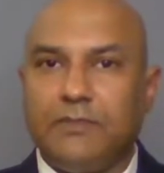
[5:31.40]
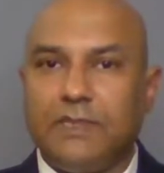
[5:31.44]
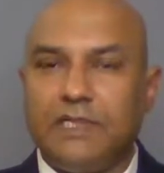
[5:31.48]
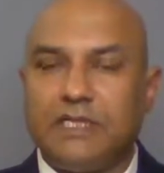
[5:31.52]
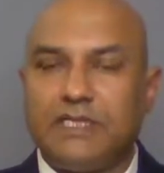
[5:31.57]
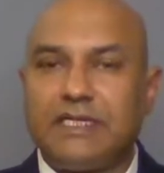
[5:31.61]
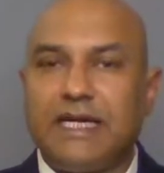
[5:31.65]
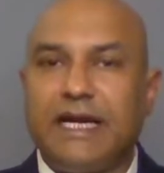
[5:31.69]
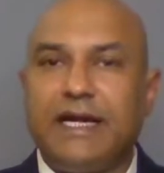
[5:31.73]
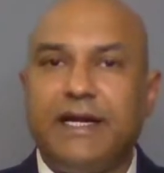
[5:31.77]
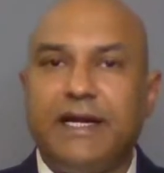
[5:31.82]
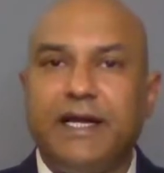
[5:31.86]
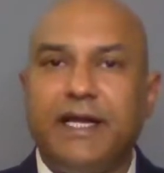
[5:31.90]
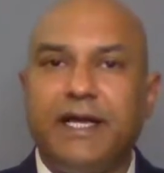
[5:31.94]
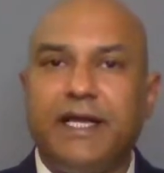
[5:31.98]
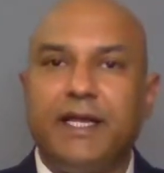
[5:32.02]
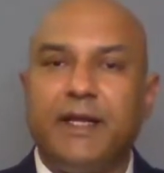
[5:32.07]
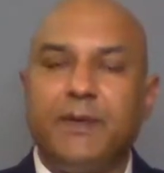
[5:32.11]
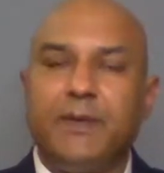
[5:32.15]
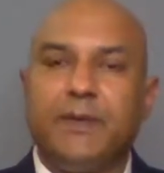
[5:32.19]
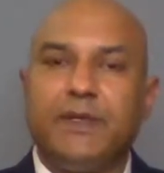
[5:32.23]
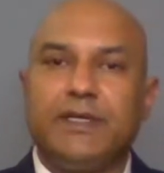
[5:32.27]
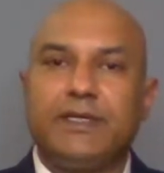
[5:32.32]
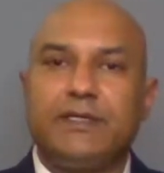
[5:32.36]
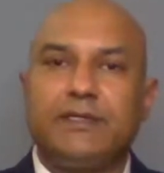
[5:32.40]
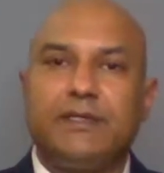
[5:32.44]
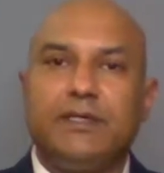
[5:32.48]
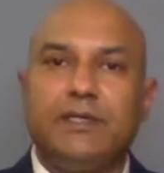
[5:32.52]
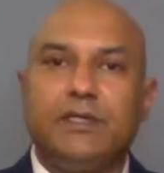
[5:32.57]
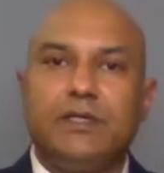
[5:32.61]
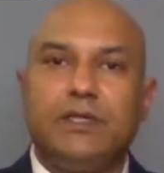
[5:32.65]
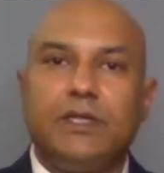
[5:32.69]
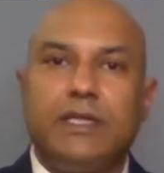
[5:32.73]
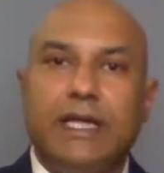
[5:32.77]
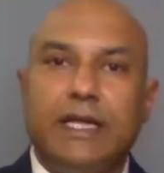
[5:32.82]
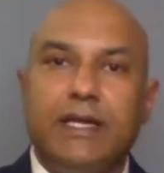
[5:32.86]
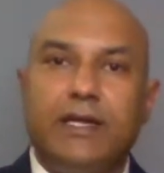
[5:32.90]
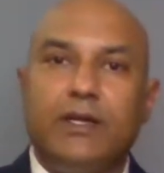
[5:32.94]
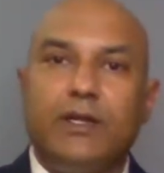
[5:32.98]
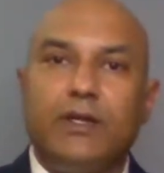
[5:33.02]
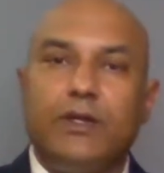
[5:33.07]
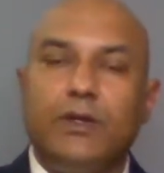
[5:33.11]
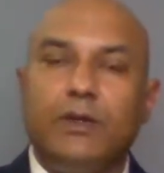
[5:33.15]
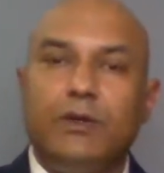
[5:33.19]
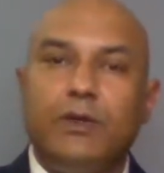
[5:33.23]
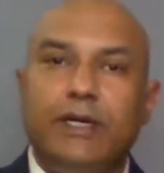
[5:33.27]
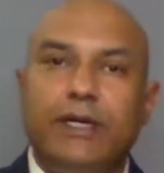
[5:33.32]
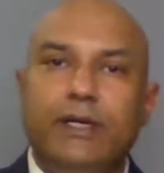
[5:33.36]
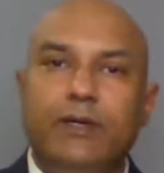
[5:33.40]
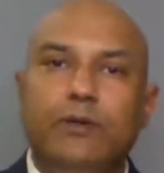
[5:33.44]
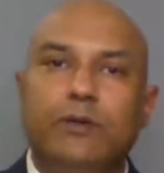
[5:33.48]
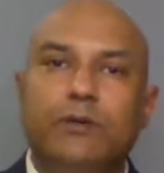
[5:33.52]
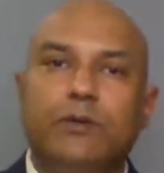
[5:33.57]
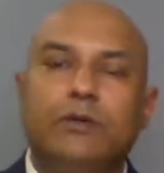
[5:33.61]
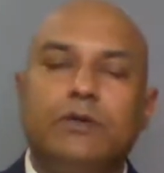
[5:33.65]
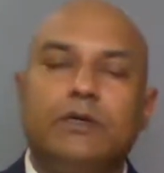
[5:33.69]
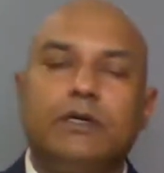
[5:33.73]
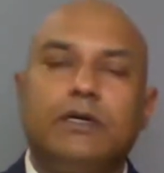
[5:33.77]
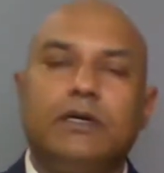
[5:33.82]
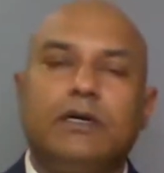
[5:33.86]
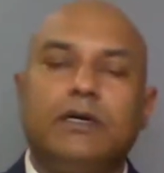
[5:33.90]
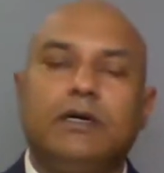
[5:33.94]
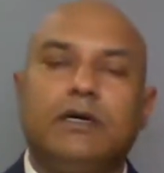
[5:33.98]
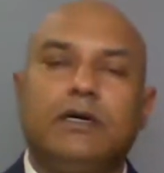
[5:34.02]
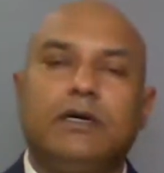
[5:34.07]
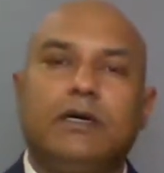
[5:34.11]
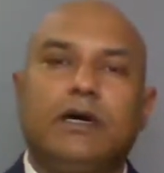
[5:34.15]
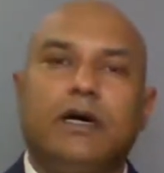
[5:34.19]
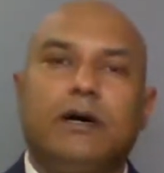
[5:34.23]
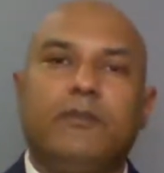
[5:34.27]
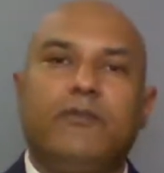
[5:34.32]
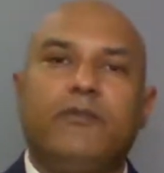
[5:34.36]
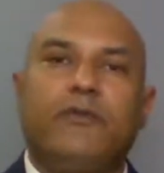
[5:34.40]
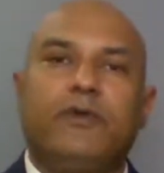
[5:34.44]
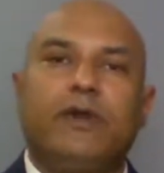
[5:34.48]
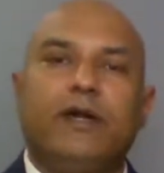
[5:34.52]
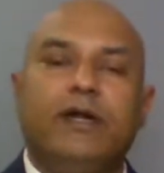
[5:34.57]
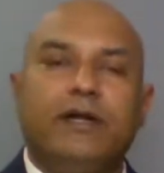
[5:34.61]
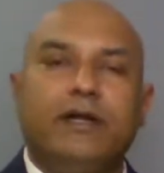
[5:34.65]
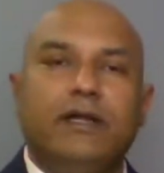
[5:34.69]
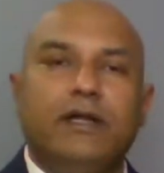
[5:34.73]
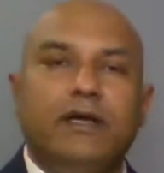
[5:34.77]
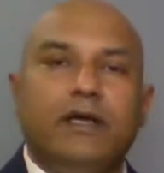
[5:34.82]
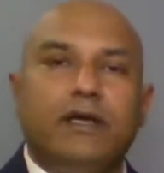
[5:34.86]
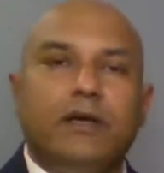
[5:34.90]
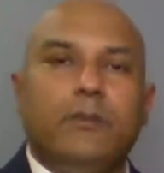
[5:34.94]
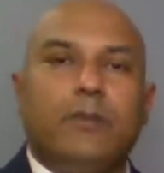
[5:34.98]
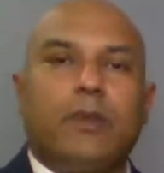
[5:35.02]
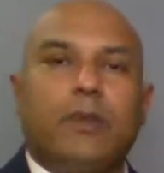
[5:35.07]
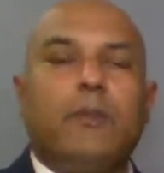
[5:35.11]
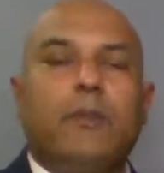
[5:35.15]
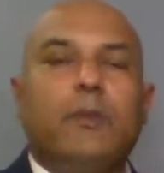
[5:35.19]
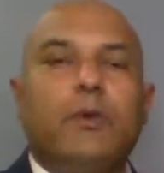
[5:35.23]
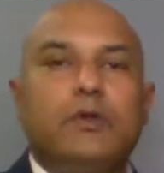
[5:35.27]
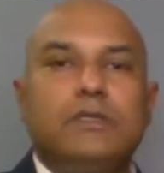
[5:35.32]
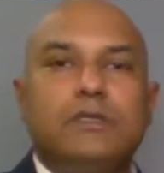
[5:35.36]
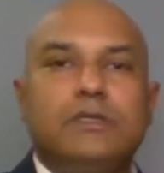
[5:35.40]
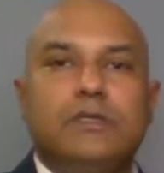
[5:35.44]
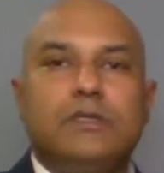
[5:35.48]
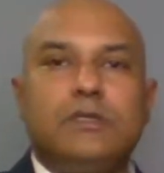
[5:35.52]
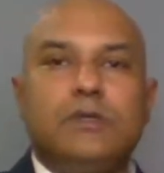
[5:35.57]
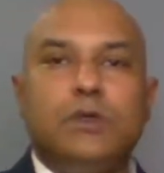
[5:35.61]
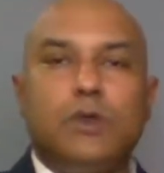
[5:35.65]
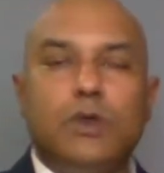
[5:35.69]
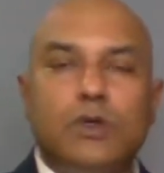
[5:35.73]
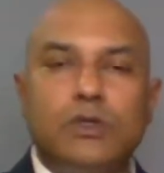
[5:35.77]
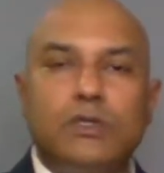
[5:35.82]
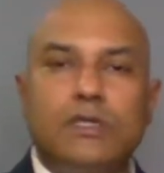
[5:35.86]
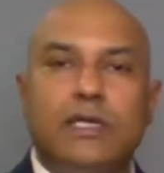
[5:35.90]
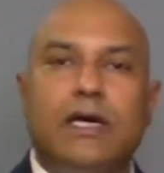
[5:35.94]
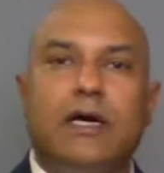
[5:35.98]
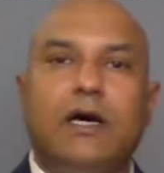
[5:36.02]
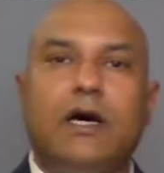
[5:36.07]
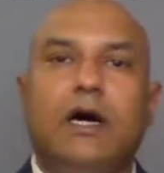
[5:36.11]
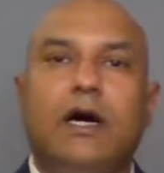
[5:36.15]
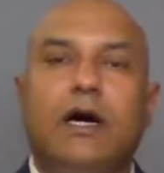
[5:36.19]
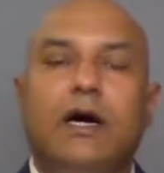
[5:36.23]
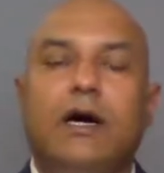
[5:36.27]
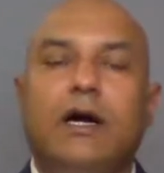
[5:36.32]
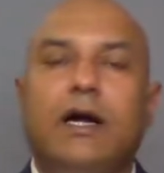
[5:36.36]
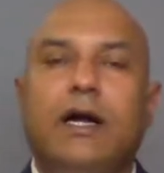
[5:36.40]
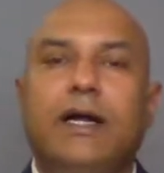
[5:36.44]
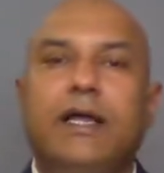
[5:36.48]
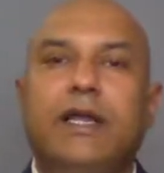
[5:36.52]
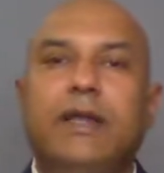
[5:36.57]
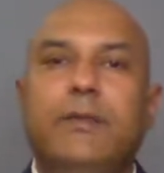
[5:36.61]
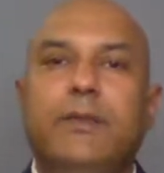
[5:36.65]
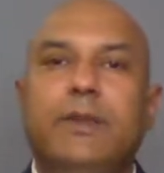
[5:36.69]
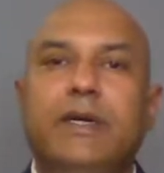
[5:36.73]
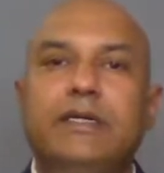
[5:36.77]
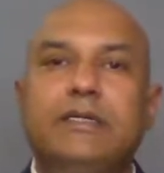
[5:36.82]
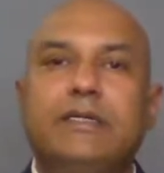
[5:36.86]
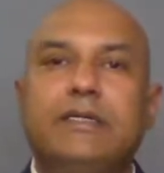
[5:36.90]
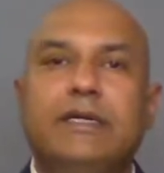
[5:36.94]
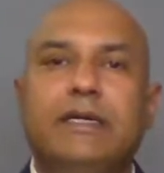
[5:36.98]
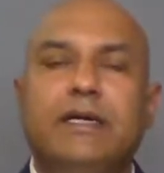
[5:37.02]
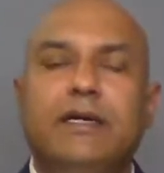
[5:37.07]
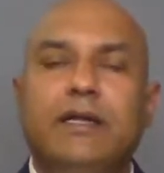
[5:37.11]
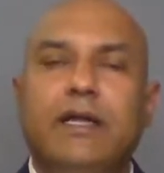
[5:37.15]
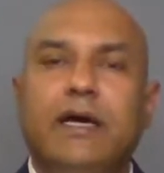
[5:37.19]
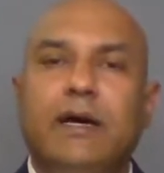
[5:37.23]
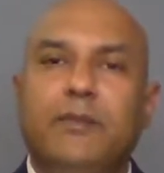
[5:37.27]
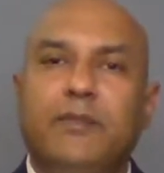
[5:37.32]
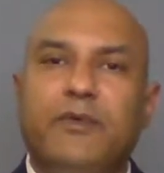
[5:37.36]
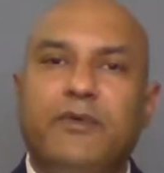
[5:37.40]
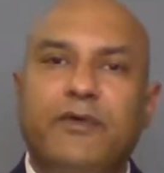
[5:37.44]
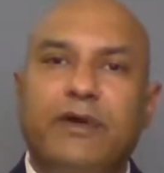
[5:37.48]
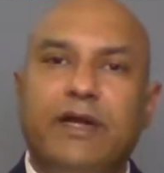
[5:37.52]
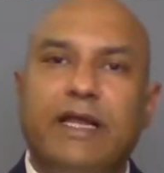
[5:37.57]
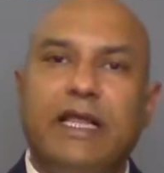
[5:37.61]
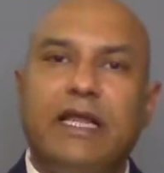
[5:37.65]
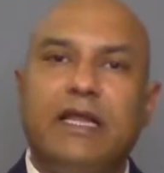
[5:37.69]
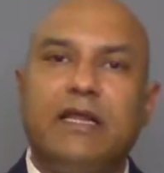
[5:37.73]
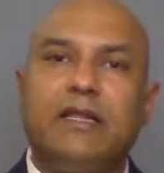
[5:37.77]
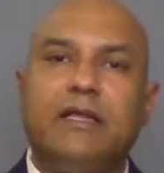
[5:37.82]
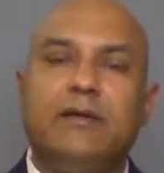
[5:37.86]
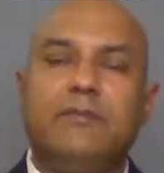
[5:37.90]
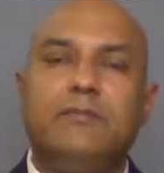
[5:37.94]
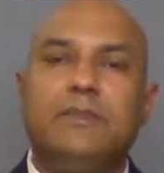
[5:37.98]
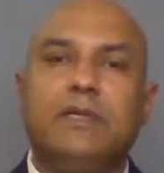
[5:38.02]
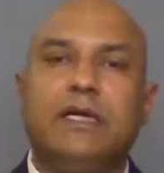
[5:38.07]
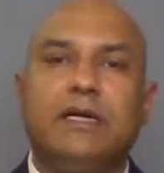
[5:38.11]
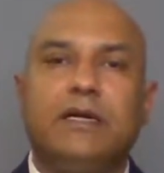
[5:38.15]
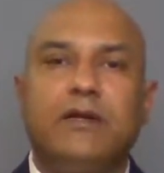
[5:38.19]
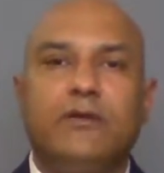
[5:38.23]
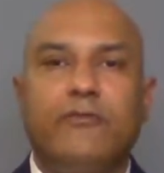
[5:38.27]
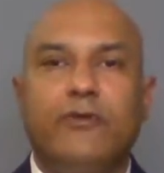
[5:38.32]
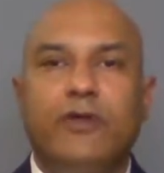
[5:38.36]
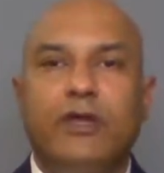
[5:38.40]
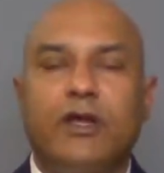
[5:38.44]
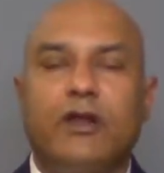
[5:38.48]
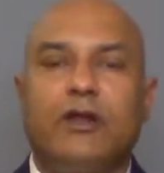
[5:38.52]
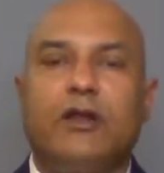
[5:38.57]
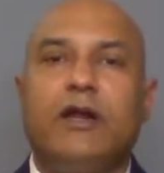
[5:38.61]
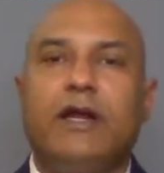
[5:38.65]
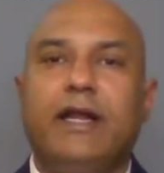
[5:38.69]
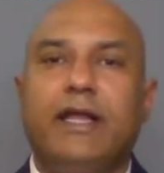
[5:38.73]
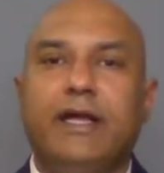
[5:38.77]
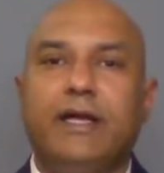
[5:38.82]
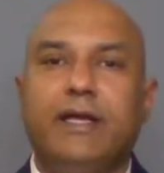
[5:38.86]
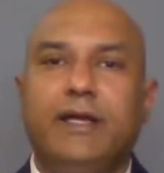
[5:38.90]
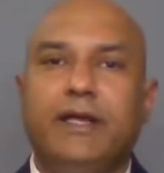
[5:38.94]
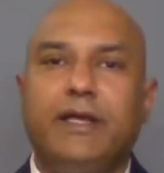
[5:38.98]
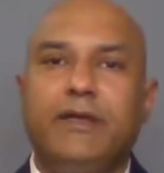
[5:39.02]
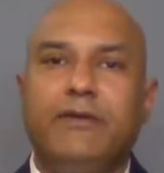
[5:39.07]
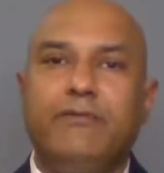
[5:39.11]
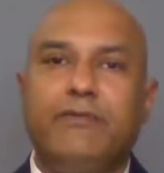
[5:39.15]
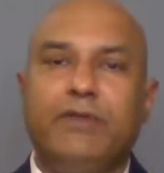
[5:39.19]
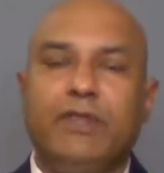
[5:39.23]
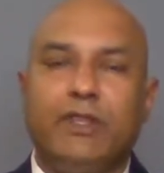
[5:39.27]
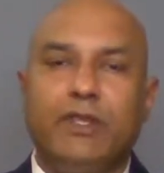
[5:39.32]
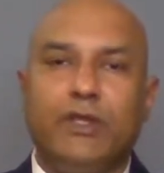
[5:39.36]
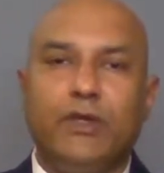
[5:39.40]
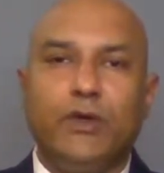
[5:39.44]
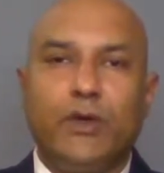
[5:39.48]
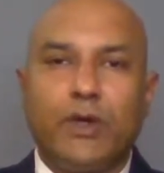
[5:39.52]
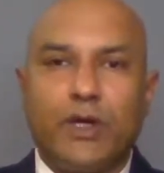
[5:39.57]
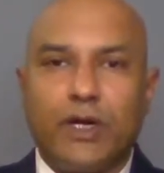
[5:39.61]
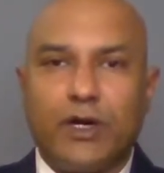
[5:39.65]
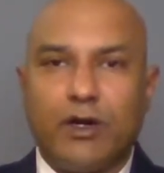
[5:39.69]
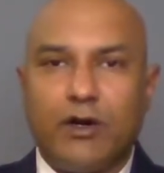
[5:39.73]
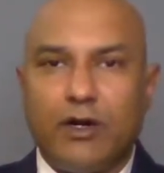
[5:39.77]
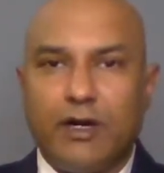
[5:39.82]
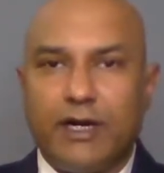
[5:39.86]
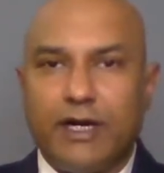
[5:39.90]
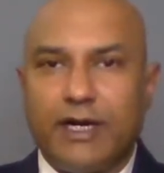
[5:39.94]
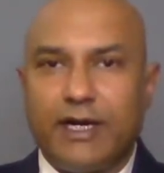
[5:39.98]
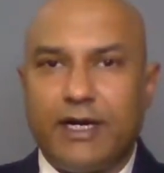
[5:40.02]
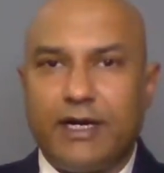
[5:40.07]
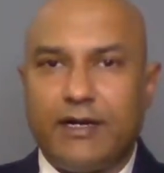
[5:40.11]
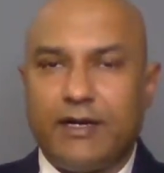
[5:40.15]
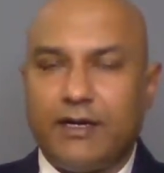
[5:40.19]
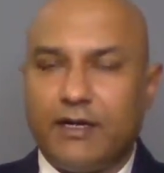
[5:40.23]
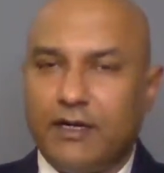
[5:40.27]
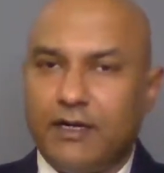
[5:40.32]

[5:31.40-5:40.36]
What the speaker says: standard agreements, then you need to upfront propose those agreements, and upfront tell them that we are not agreeing with your contract